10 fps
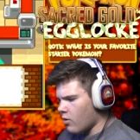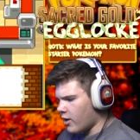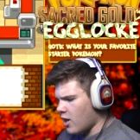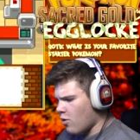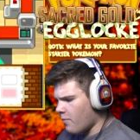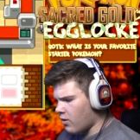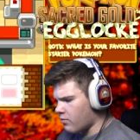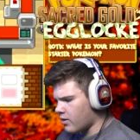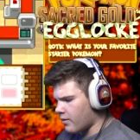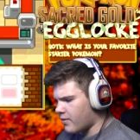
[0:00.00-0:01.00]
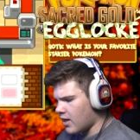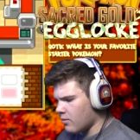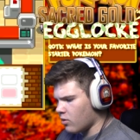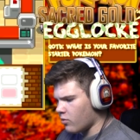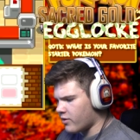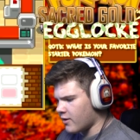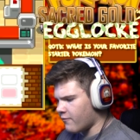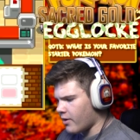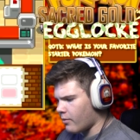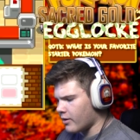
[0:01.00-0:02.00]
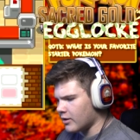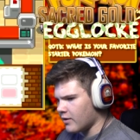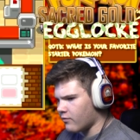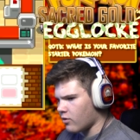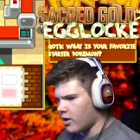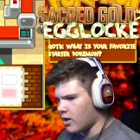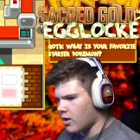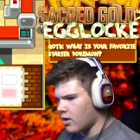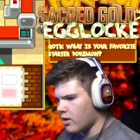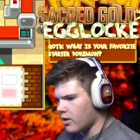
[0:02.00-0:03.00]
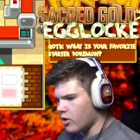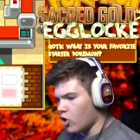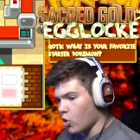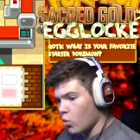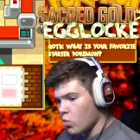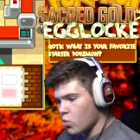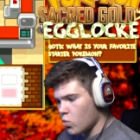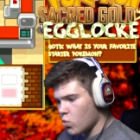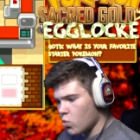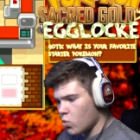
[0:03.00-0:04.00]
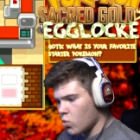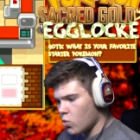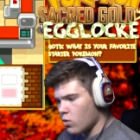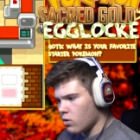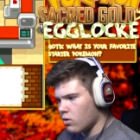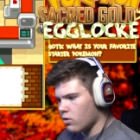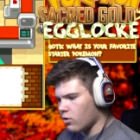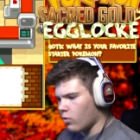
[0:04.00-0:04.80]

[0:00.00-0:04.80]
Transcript: Were any home Pokemon obtainable within Fire Red and Leaf Green? No. There